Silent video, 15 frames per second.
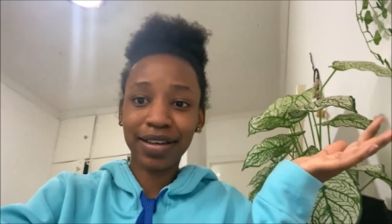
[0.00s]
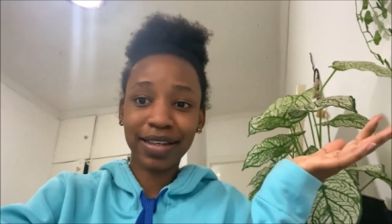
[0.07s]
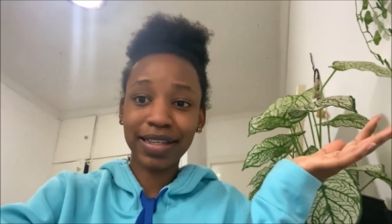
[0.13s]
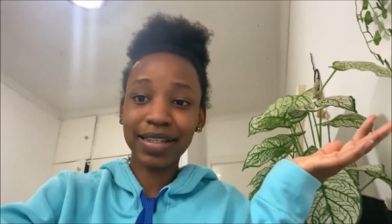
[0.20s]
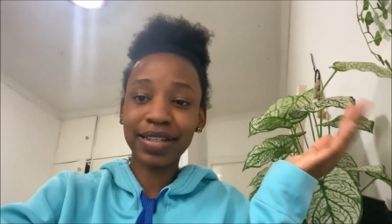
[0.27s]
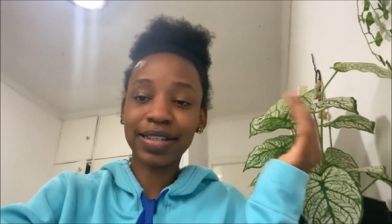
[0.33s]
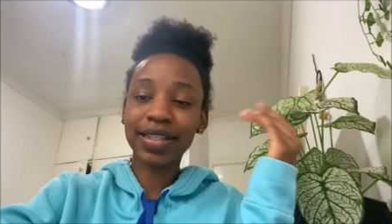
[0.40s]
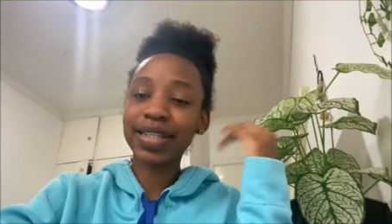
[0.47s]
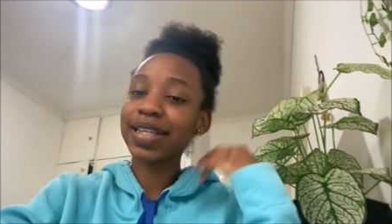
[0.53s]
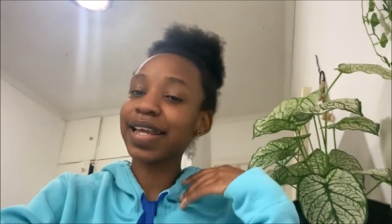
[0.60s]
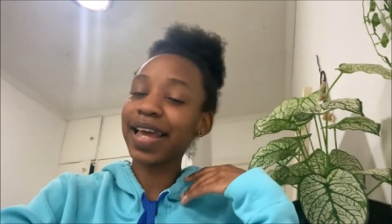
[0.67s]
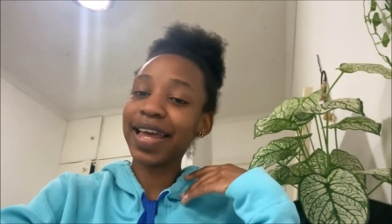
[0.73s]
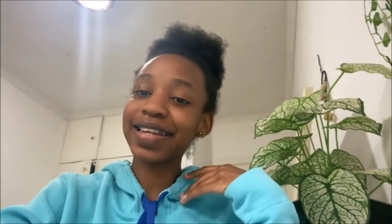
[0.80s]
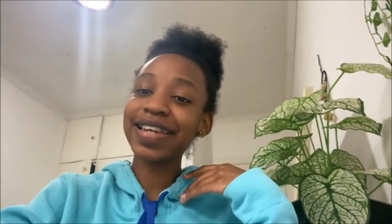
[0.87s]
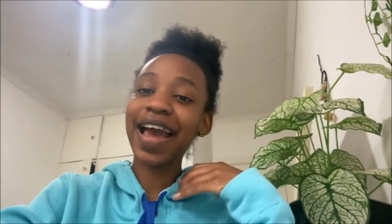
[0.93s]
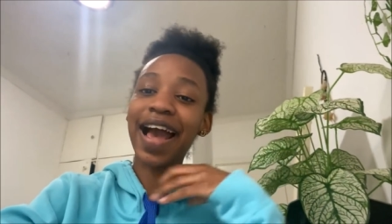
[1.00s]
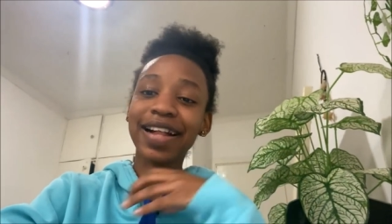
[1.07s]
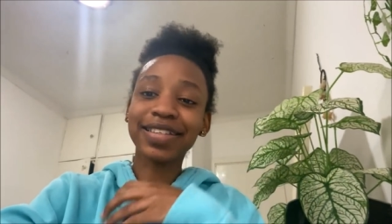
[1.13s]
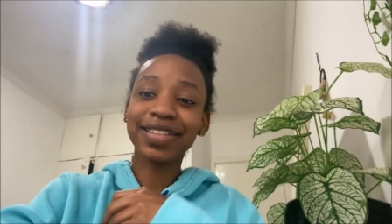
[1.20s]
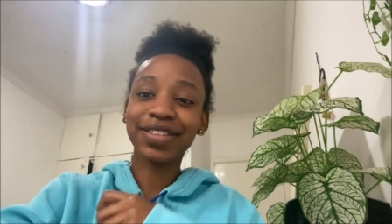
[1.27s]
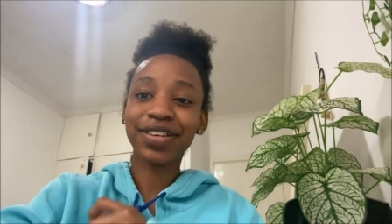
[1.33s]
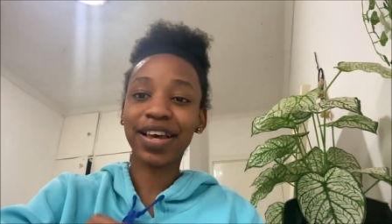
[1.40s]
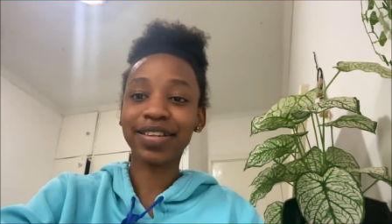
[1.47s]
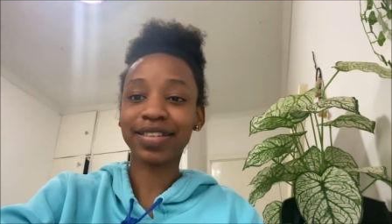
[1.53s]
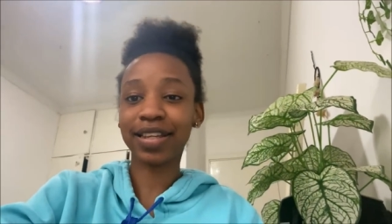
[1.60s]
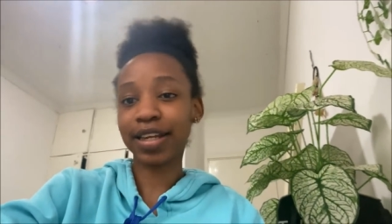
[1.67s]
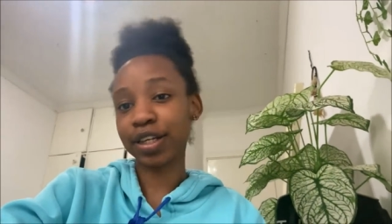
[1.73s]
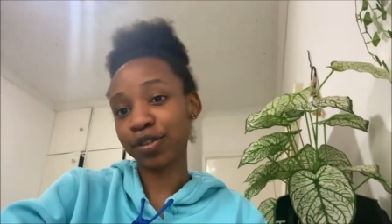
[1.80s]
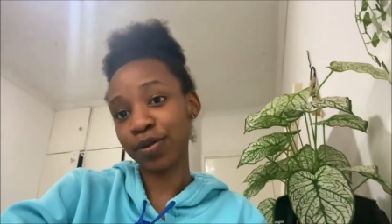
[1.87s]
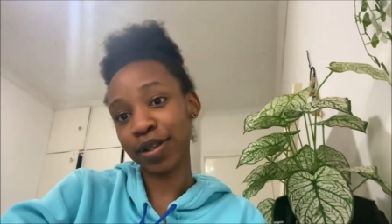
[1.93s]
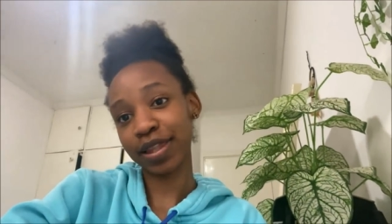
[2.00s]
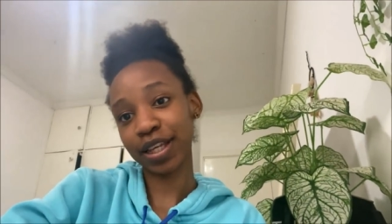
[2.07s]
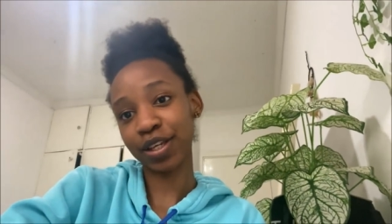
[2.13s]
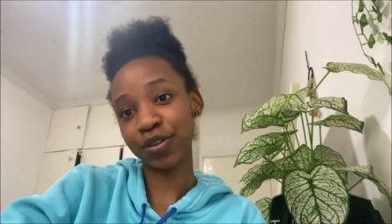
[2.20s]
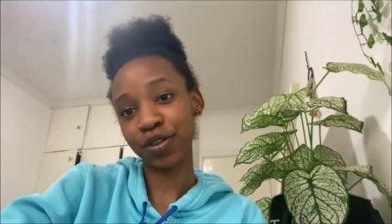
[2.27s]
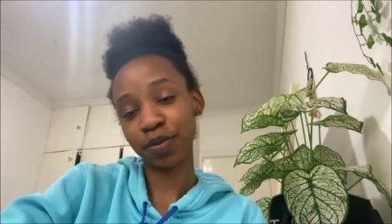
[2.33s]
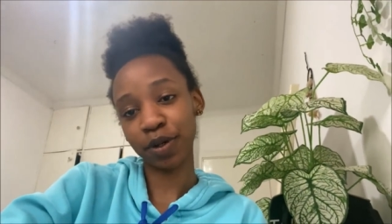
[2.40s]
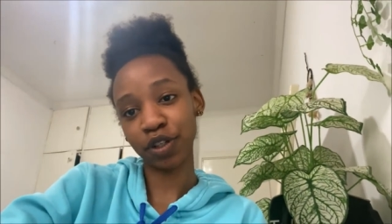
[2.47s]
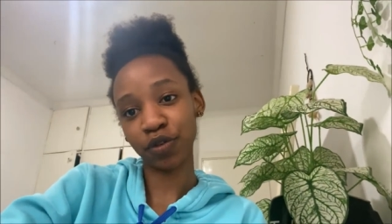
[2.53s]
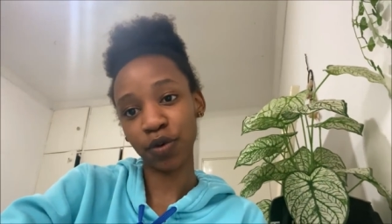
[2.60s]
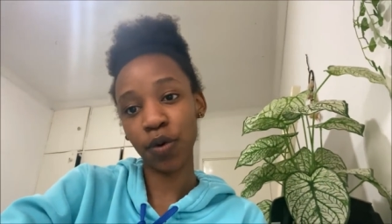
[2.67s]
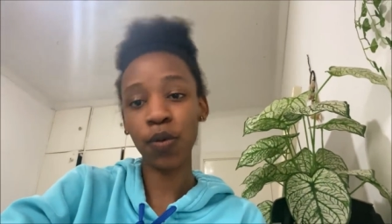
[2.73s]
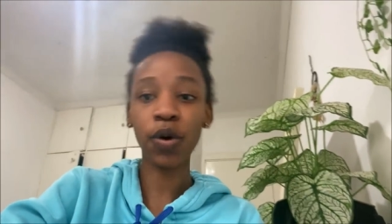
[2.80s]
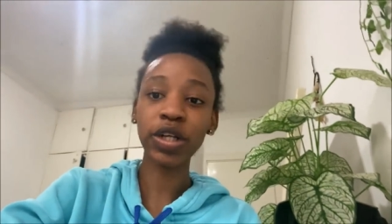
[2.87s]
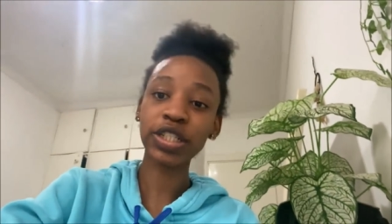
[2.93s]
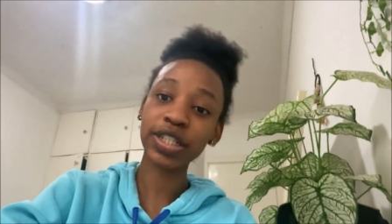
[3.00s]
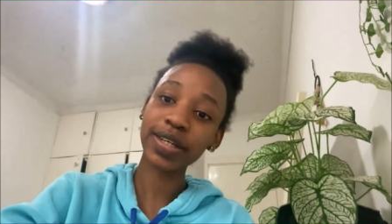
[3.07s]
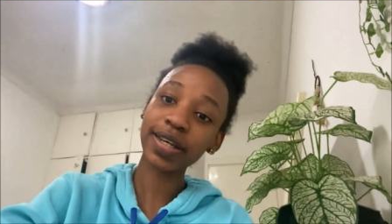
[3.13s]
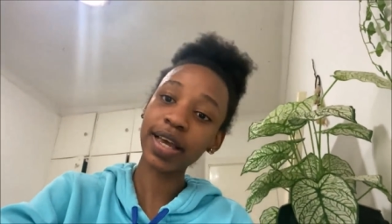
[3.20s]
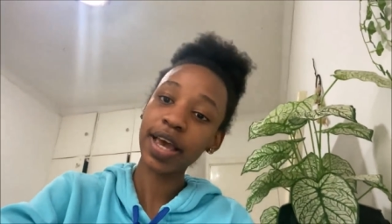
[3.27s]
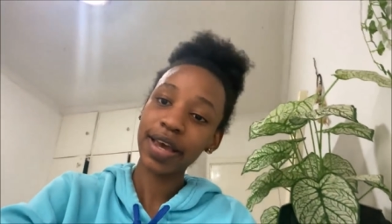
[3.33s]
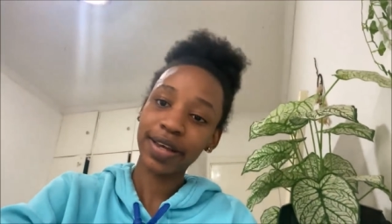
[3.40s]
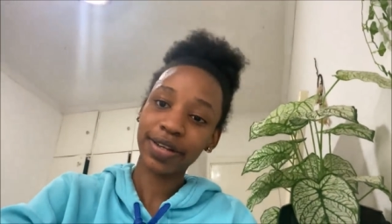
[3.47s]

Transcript: eat, and yeah, I'll see you guys in the next one. Thank you so much for watching.